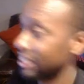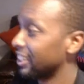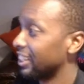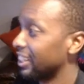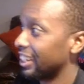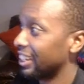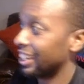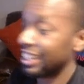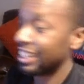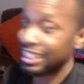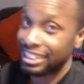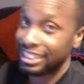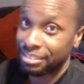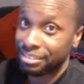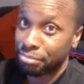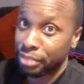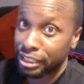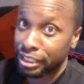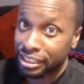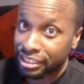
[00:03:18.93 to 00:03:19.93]
and I get to
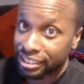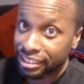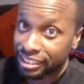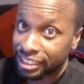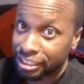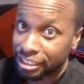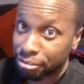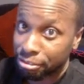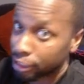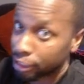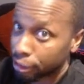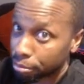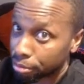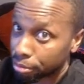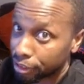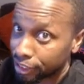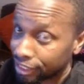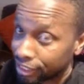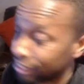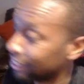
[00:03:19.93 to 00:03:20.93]
basically see what they
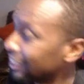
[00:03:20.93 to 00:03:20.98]
play.